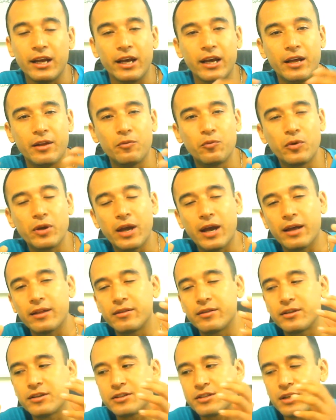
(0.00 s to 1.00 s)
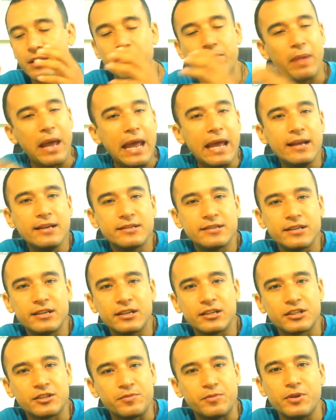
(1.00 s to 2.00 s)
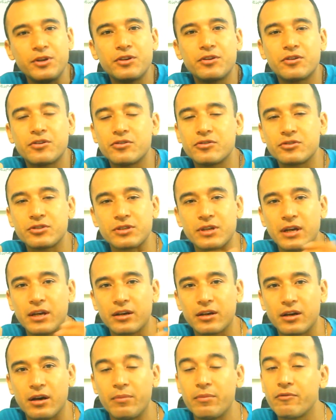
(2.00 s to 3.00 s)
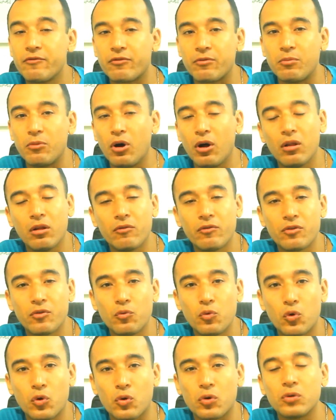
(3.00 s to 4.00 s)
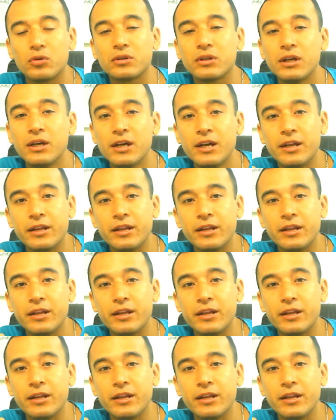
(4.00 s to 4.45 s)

and we had this amazing speakers coming from all over the world.